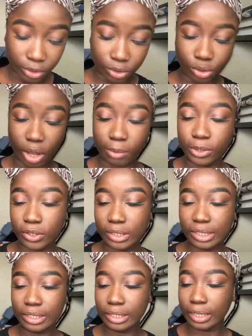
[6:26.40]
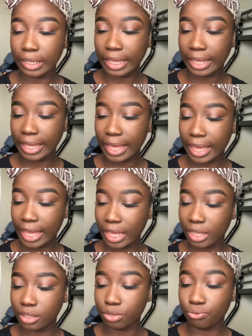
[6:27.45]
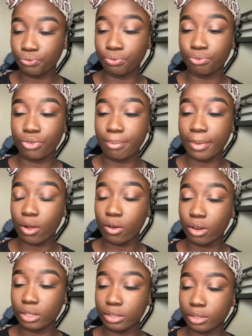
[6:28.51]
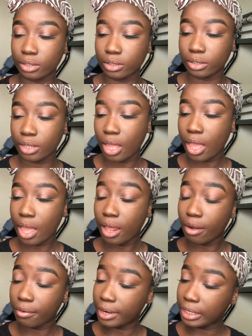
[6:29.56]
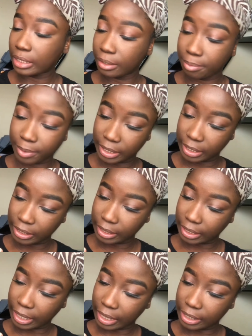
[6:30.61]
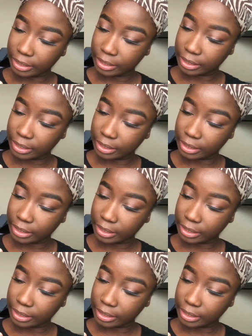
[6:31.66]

So I'll be using the Rimmel London red lip in Kate.